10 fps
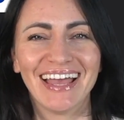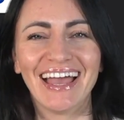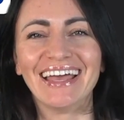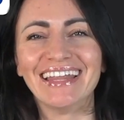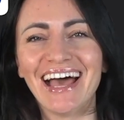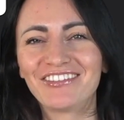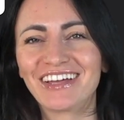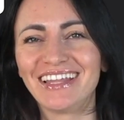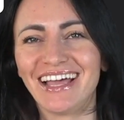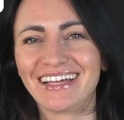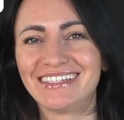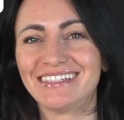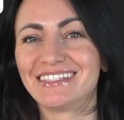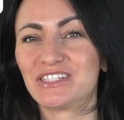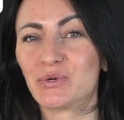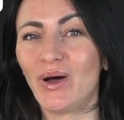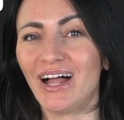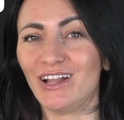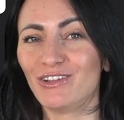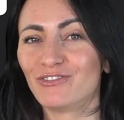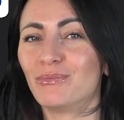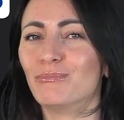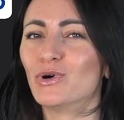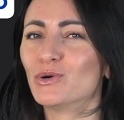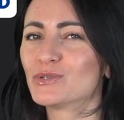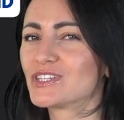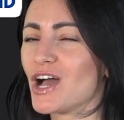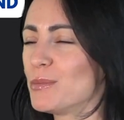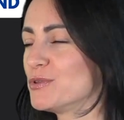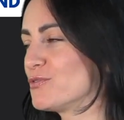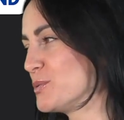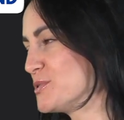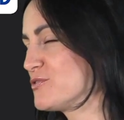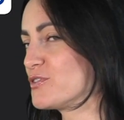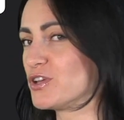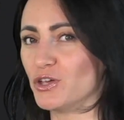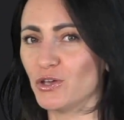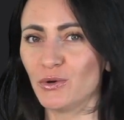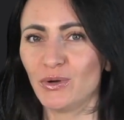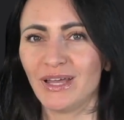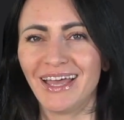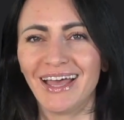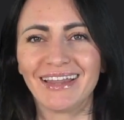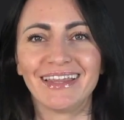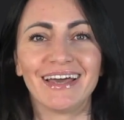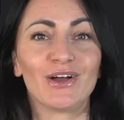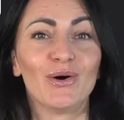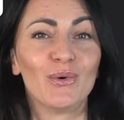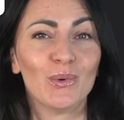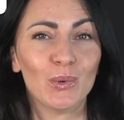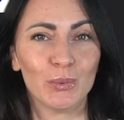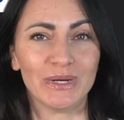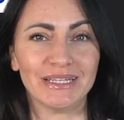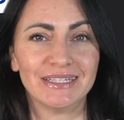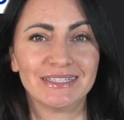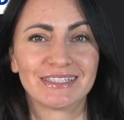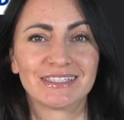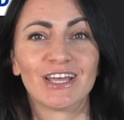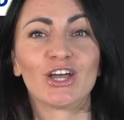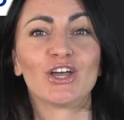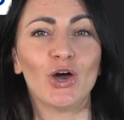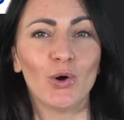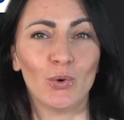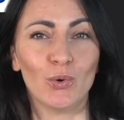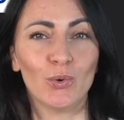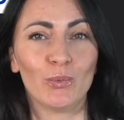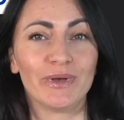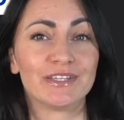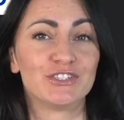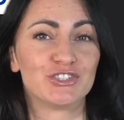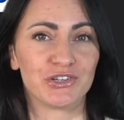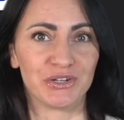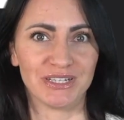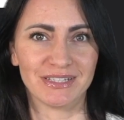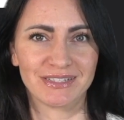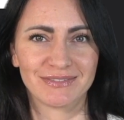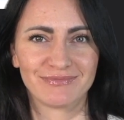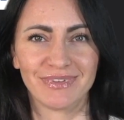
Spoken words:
And I've collected 12 most common verbs for you that always go with a gerund.